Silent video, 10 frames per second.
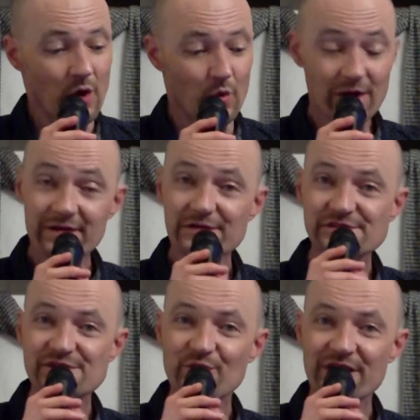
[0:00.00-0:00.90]
well,
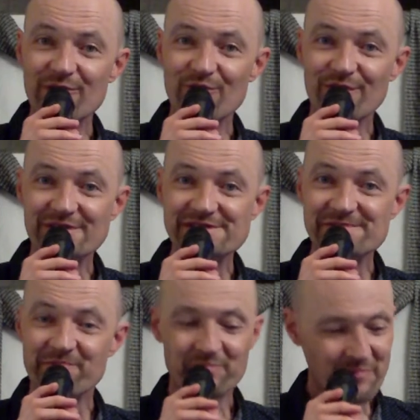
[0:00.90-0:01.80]
here's the way it works.
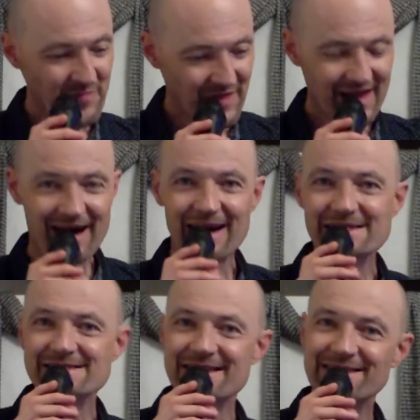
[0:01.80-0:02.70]
I
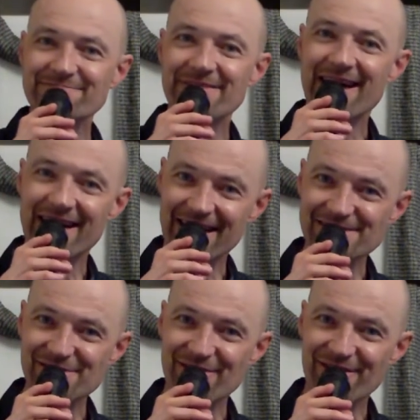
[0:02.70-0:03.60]
sing and I
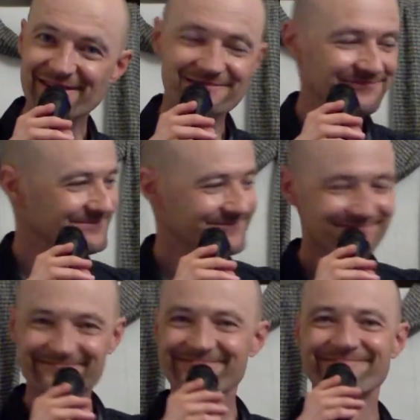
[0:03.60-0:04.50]
talk.
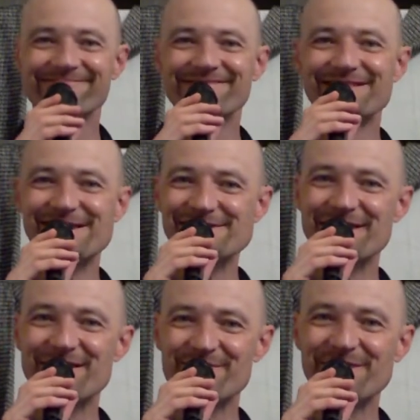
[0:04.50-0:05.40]
Doesn't
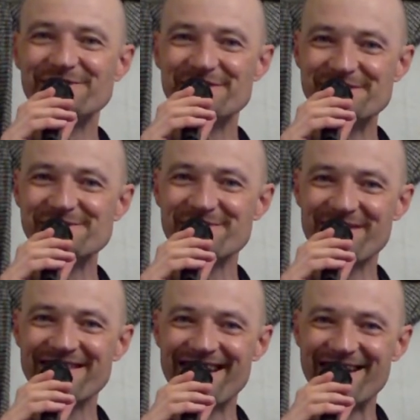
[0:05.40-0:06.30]
get much easier
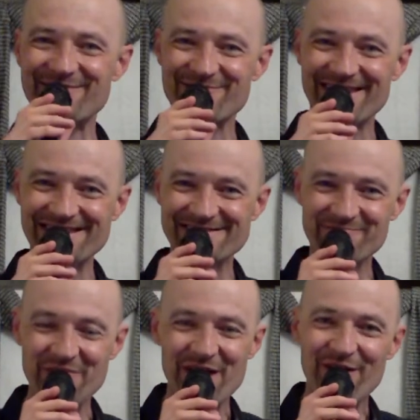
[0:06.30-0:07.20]
than that, right?
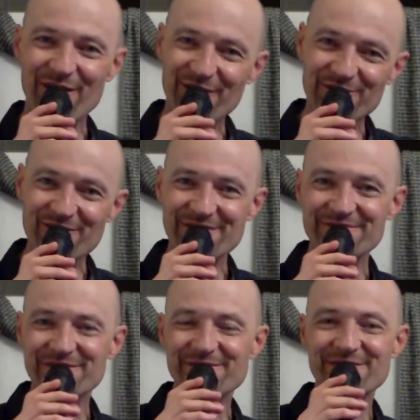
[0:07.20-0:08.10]
All you have to
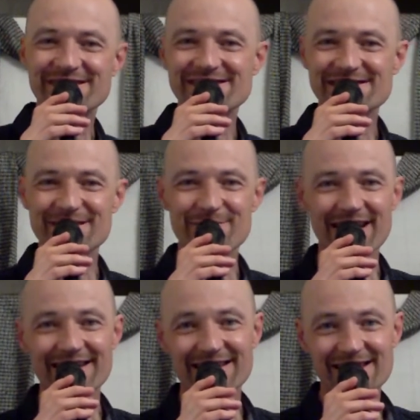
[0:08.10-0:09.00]
do is sit
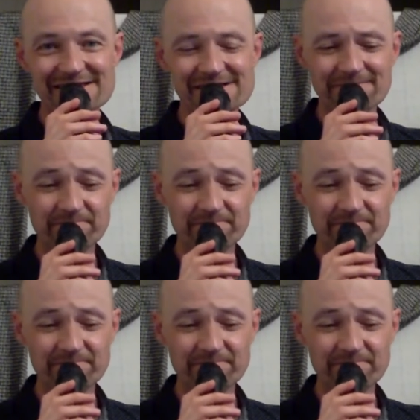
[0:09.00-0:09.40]
back and listen